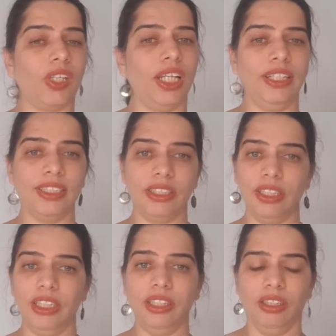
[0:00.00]
It is
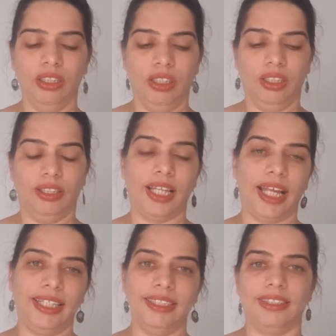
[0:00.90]
really
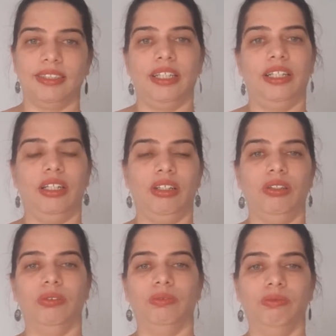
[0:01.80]
nice and
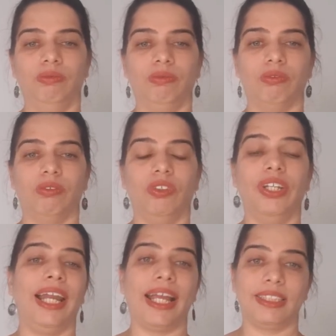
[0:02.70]

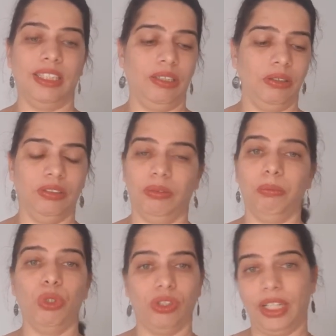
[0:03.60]
relaxing
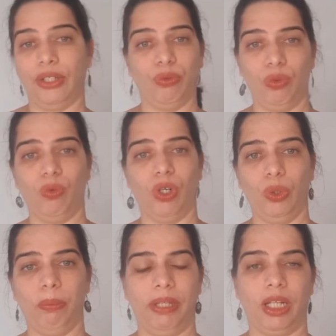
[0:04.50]
book that you would
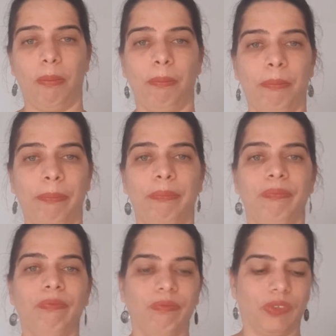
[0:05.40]
want to pick up.
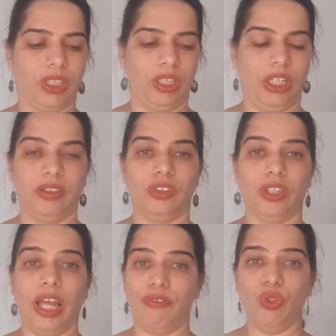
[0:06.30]

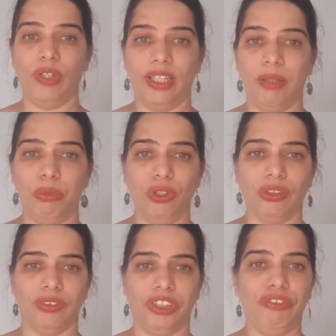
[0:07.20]
Have you read the
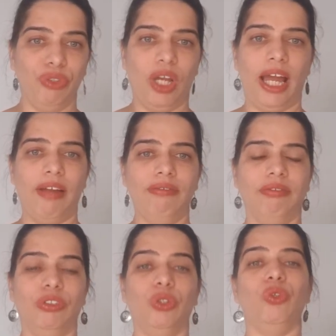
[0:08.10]
book? If you have,
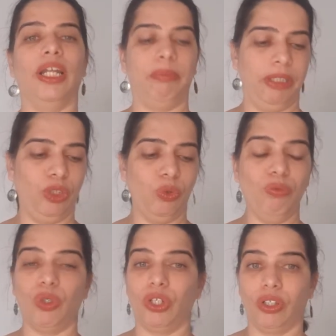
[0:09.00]
do let me know
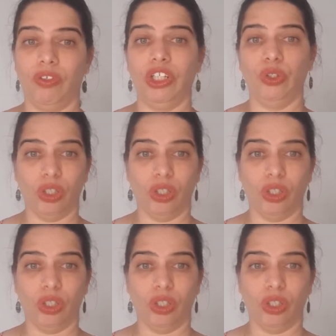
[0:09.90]
what were your